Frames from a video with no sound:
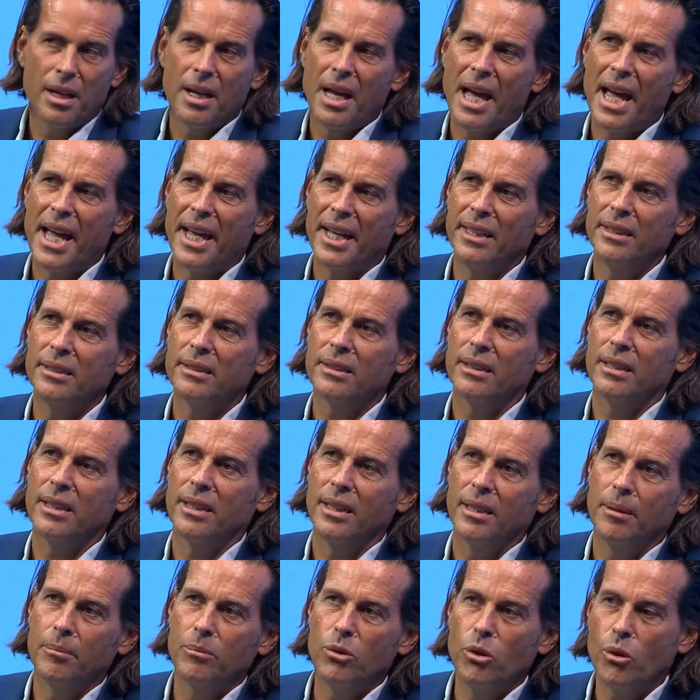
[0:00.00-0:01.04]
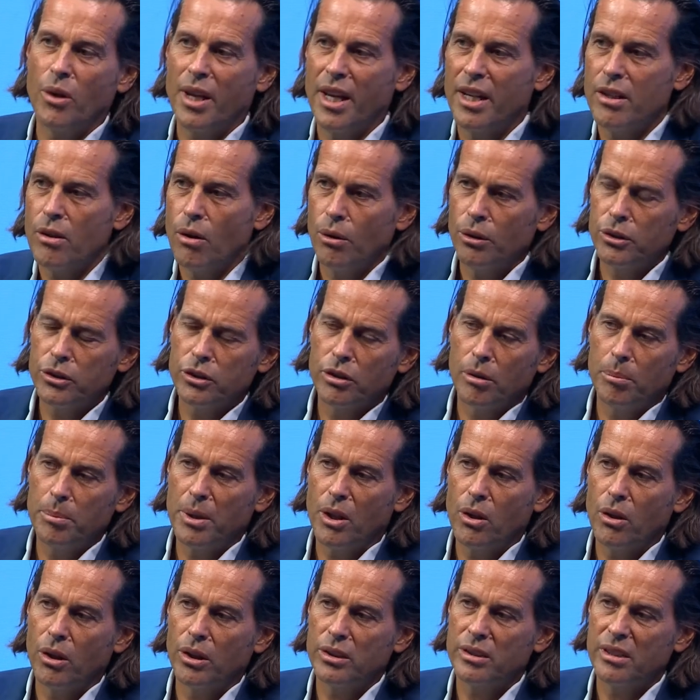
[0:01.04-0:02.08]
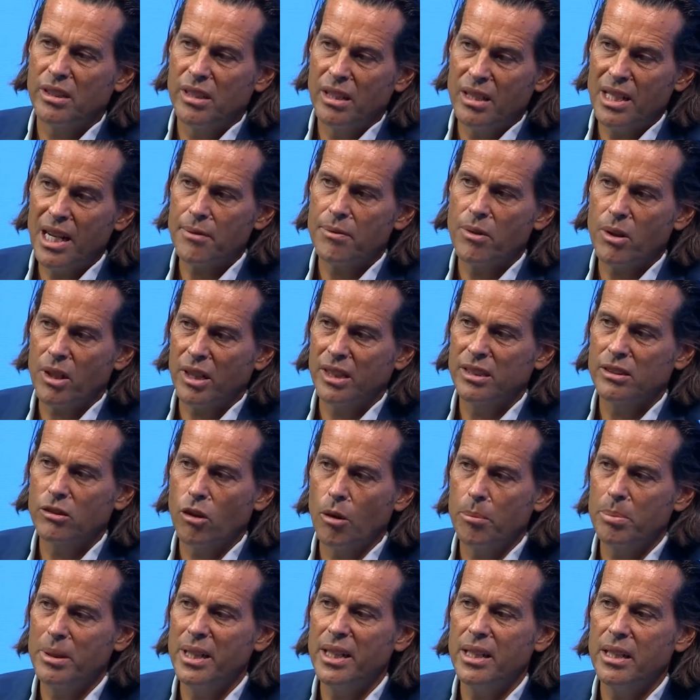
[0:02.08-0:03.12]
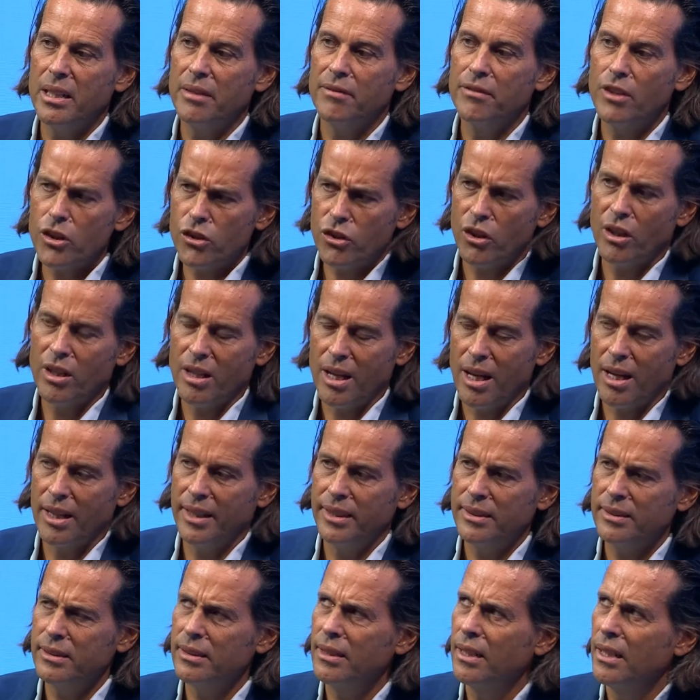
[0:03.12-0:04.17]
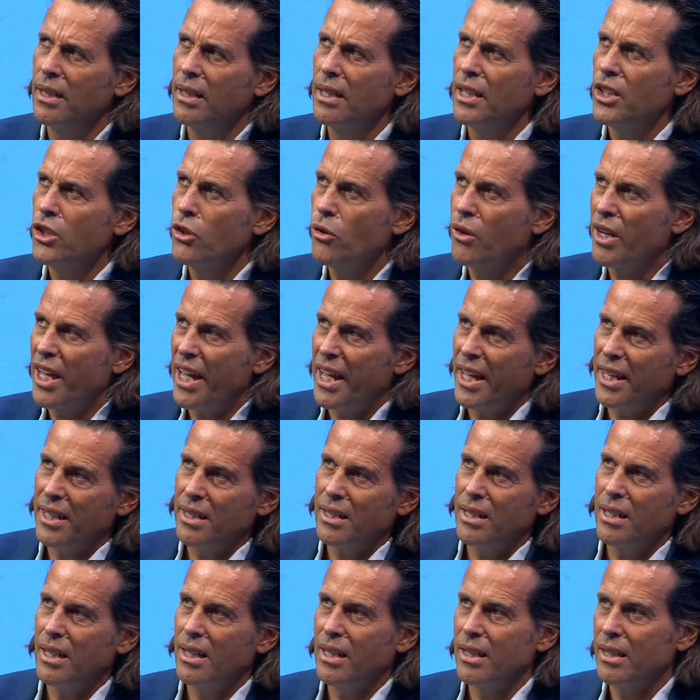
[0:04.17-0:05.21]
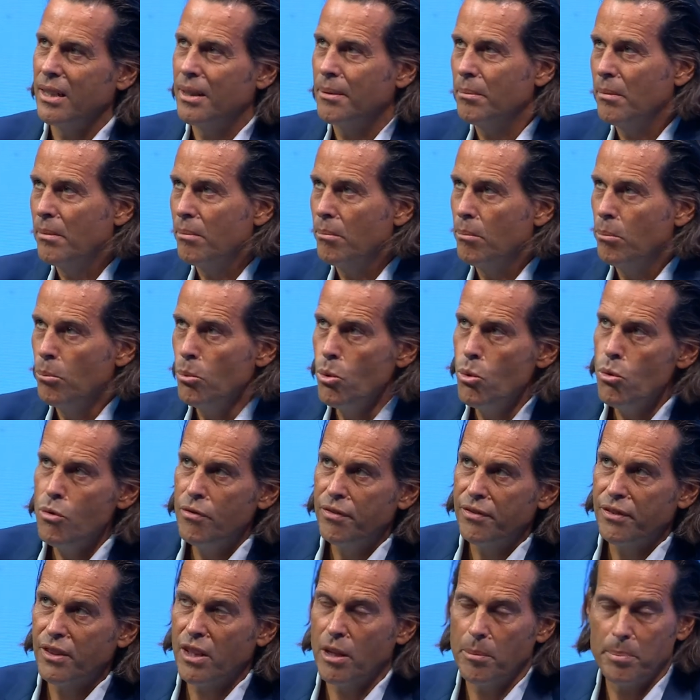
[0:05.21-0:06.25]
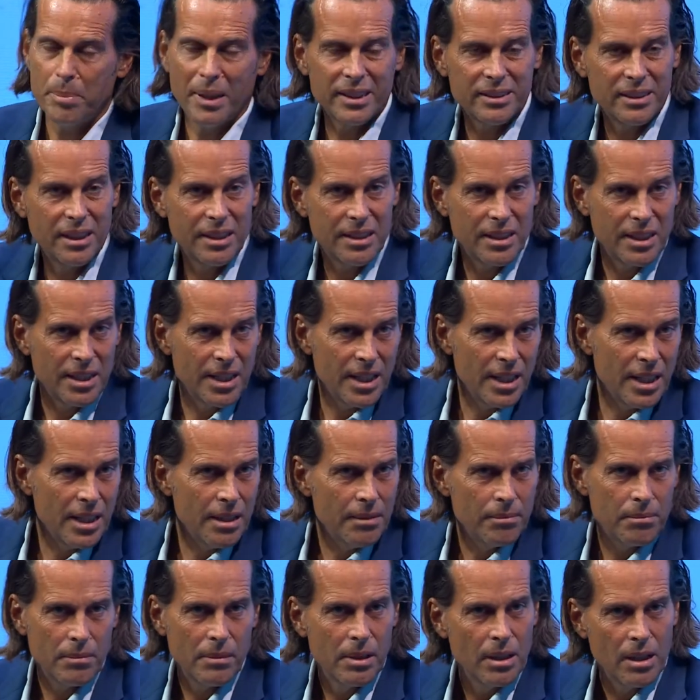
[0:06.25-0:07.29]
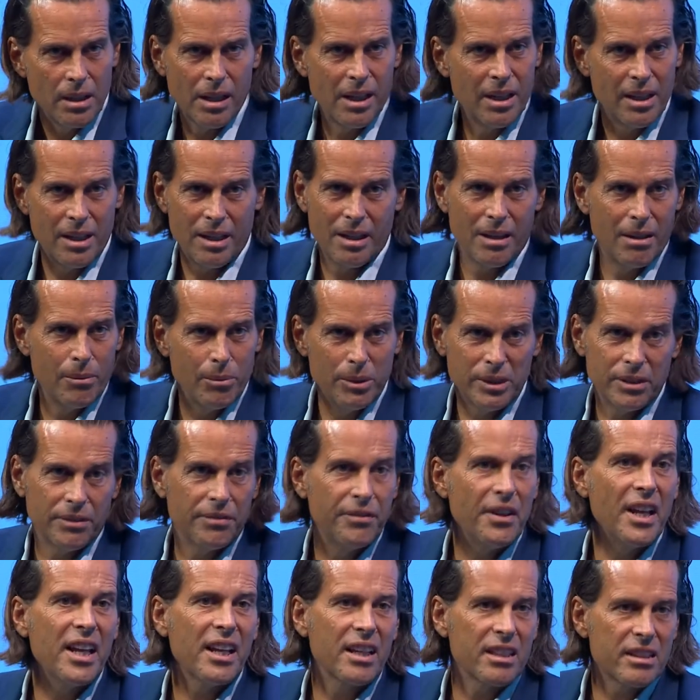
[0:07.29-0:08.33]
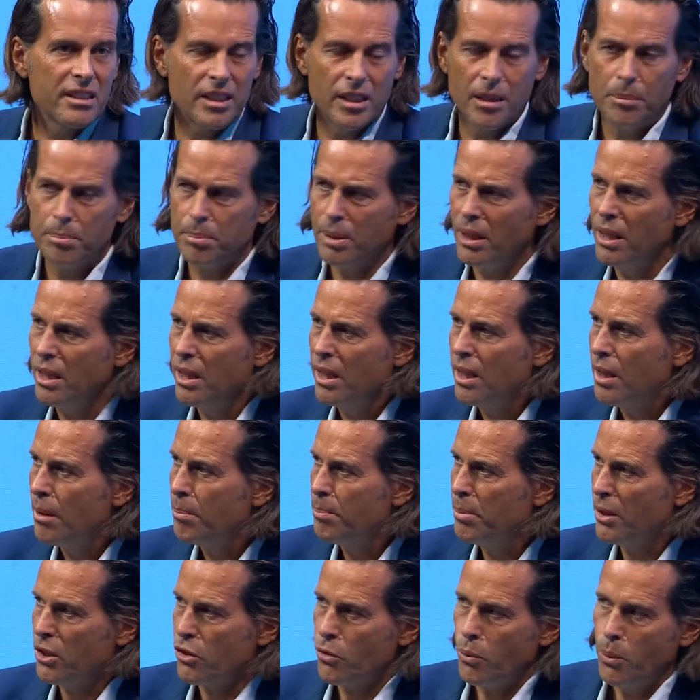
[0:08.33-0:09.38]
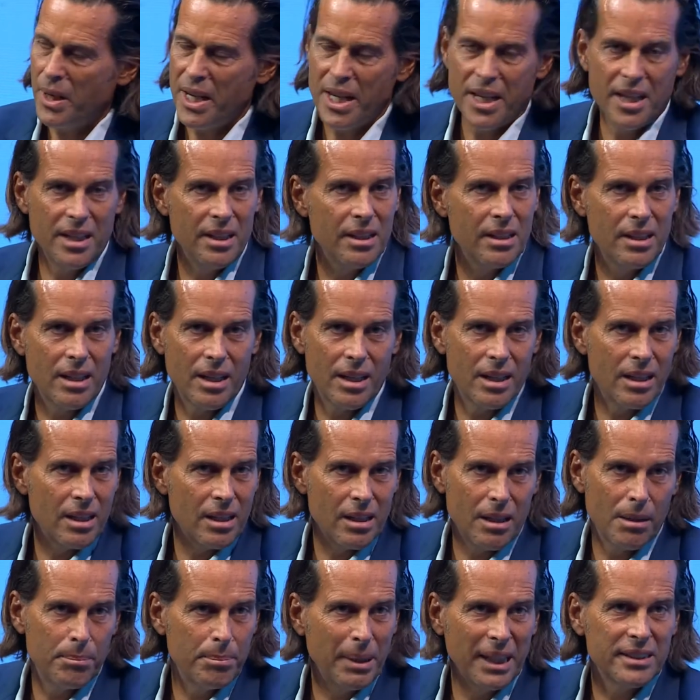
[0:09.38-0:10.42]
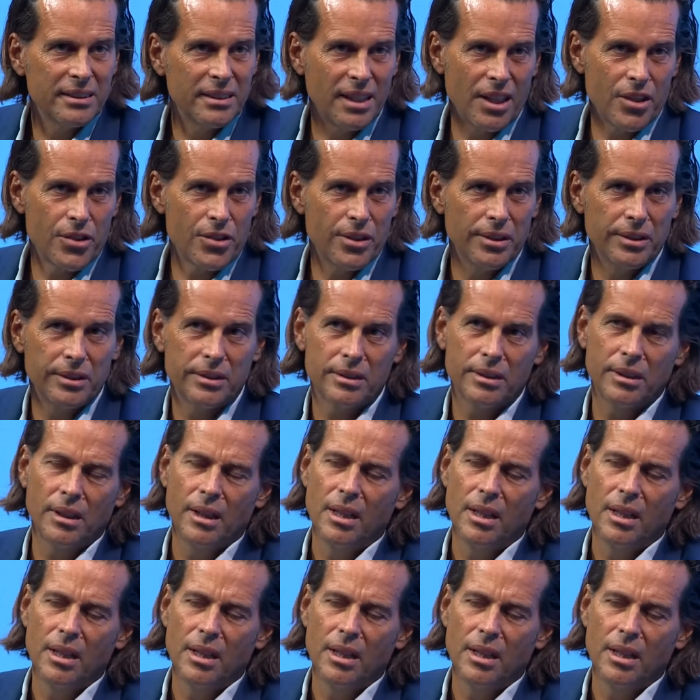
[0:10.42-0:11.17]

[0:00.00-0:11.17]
And um, you can also, because the network is completely virtualized, you can um, move capacity uh, with a fingertip between uh, base stations.